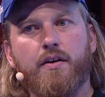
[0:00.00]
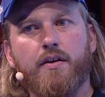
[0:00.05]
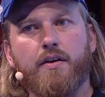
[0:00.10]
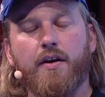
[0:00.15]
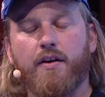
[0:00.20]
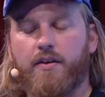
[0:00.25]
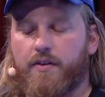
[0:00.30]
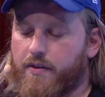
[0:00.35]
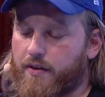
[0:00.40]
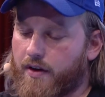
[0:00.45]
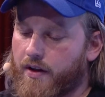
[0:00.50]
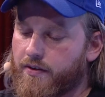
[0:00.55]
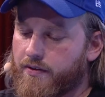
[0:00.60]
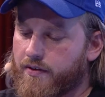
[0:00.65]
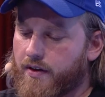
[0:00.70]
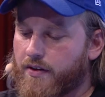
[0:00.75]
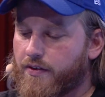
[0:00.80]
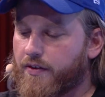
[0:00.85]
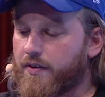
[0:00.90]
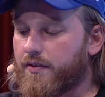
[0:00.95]
Yeah, so
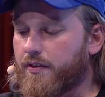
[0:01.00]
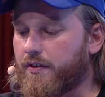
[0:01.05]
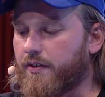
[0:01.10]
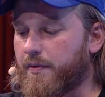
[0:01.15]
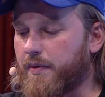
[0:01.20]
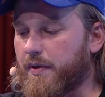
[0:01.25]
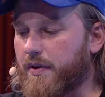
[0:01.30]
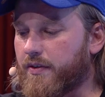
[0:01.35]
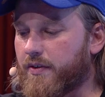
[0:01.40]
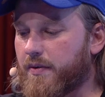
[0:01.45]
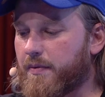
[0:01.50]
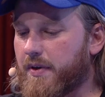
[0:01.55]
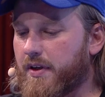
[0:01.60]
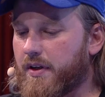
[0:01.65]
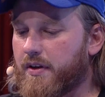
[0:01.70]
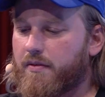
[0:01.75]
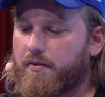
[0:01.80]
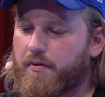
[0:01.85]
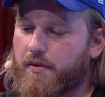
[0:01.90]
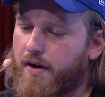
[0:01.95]
that's interesting because I
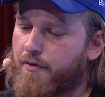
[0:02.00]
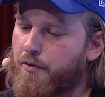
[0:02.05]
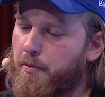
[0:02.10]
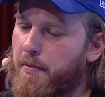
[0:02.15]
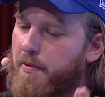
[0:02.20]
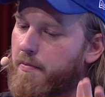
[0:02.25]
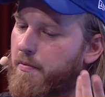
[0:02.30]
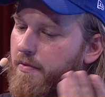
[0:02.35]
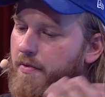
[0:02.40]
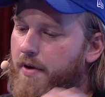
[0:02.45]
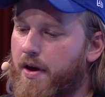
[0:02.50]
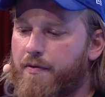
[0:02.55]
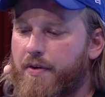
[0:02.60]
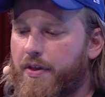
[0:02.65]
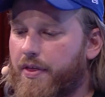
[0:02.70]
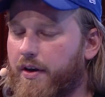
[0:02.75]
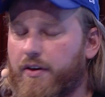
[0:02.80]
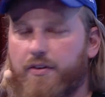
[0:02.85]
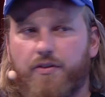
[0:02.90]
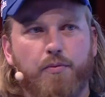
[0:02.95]
mean
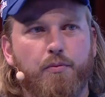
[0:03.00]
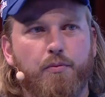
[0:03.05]
everything is